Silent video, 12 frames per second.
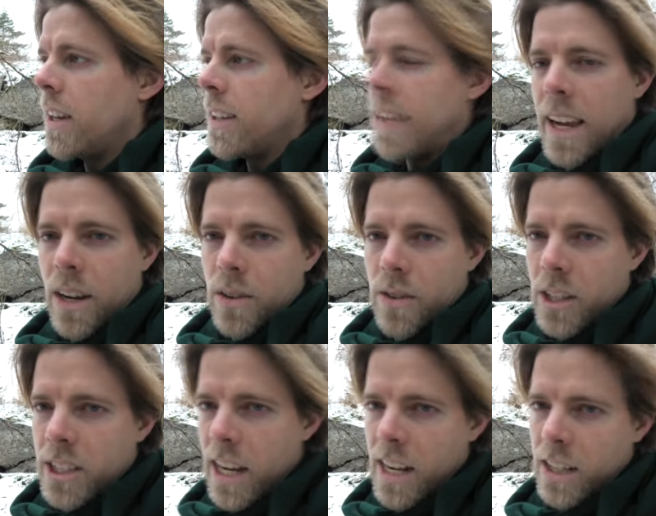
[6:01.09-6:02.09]
take on the
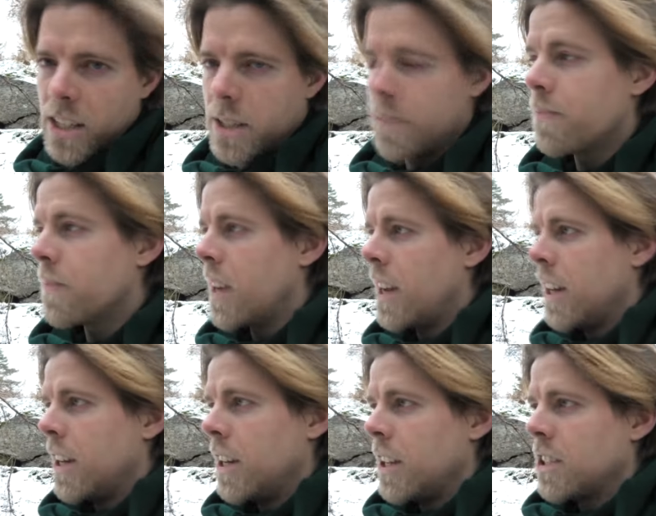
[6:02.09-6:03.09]
challenge.
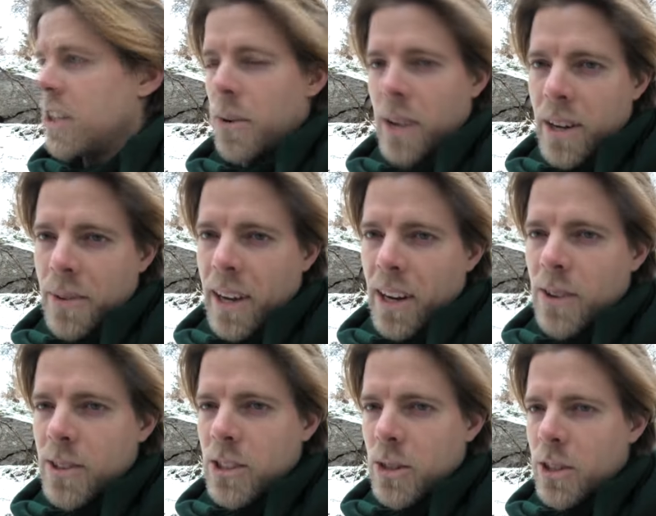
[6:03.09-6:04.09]
So anyway,
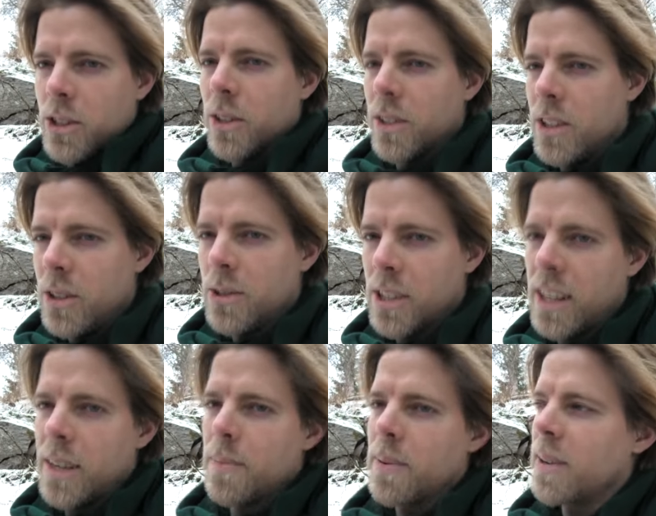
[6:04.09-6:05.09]
long story short, do
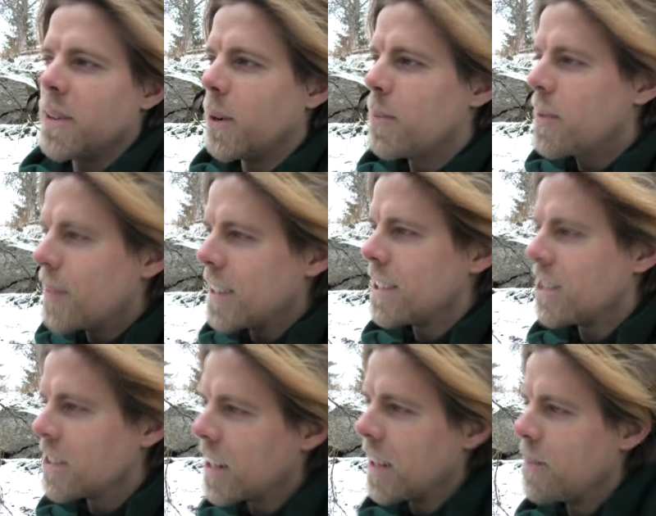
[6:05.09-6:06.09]
sleep, optimize
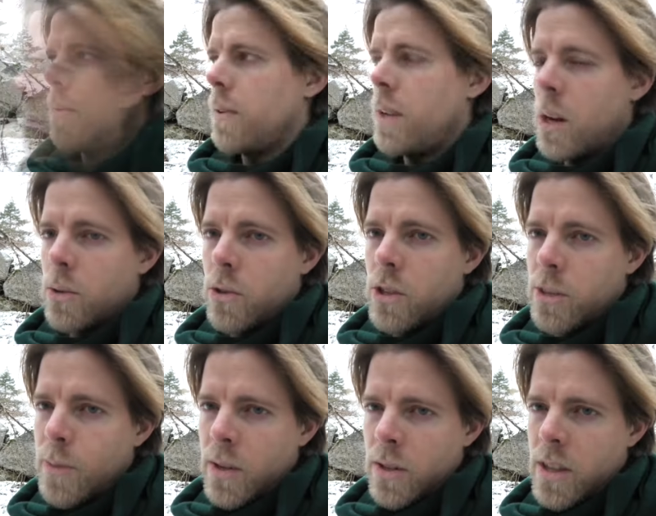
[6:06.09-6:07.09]
your sleep. Now to
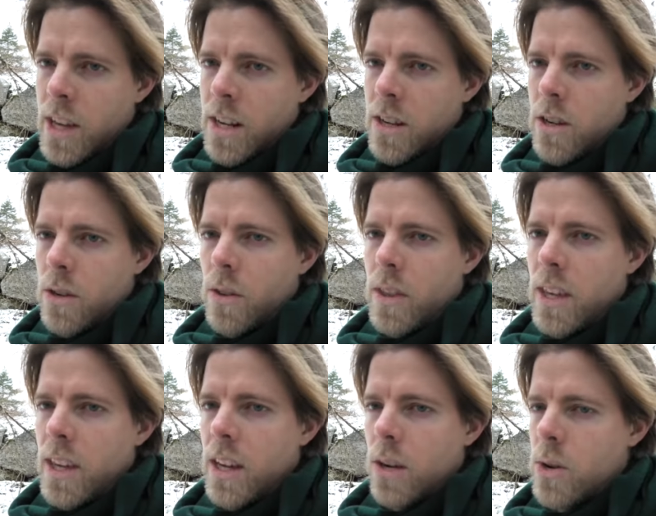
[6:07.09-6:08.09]
respond then to
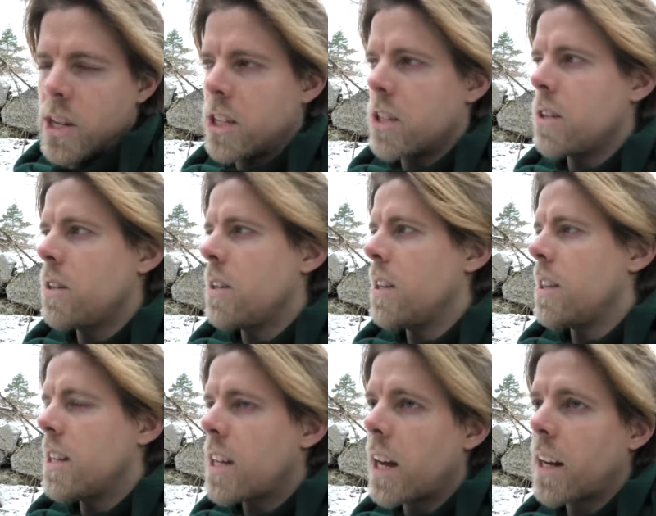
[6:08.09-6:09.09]
the question in
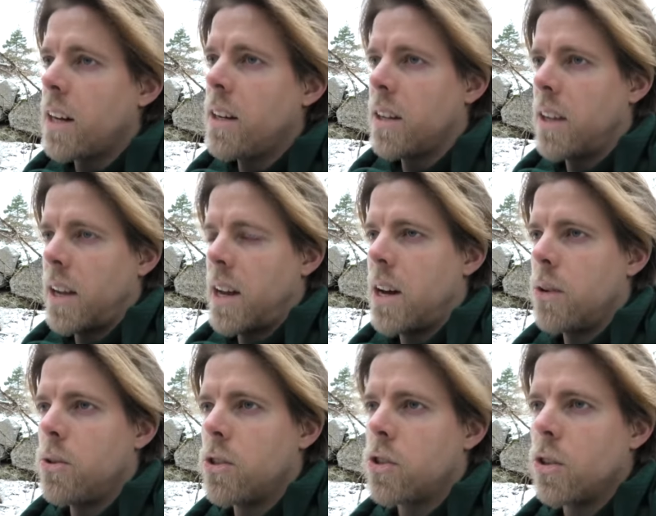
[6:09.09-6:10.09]
the title, how
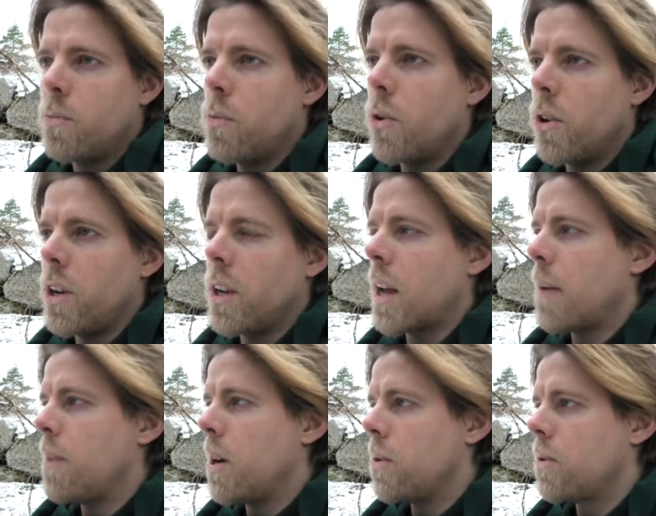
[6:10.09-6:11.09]
to stop worrying
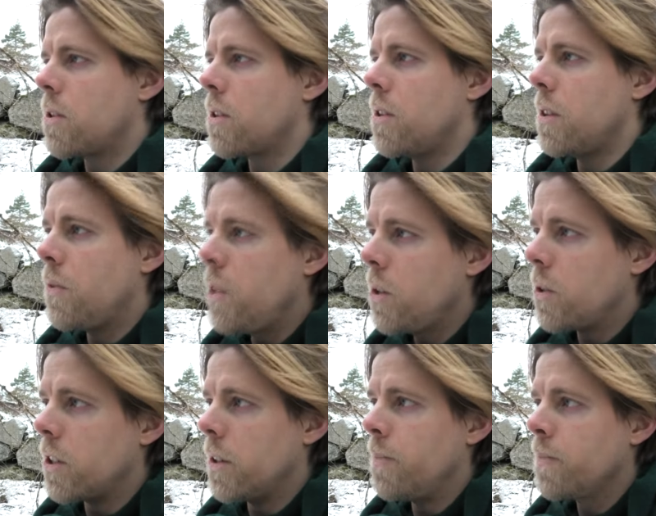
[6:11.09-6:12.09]
about the
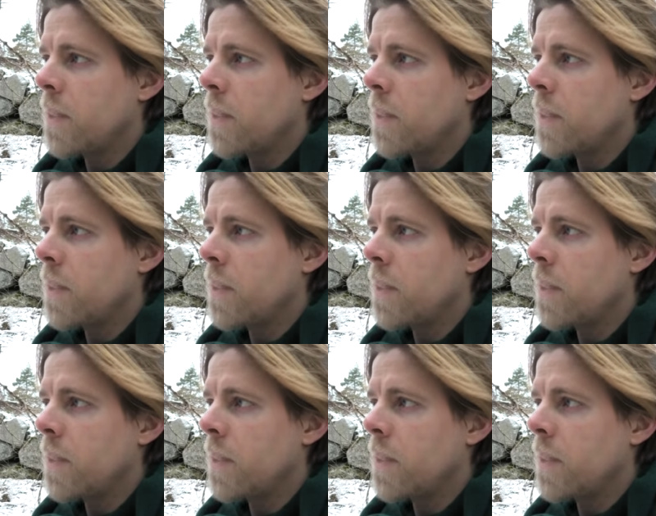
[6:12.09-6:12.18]
future.